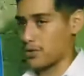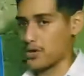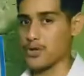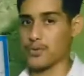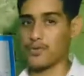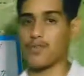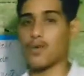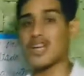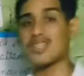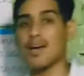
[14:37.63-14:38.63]
for you.
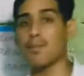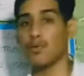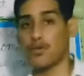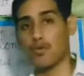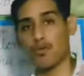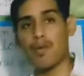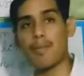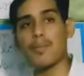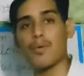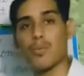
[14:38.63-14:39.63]
For example, you
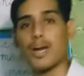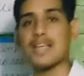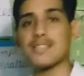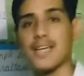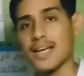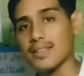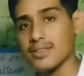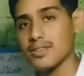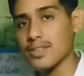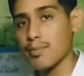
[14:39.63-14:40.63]
remember what I said
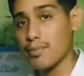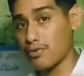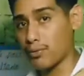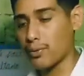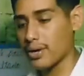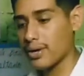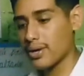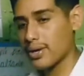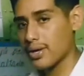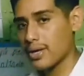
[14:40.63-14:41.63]
before?
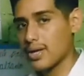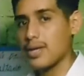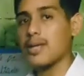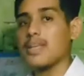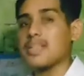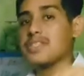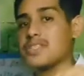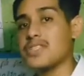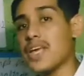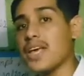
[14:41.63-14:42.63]

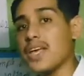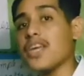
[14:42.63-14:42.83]
Stay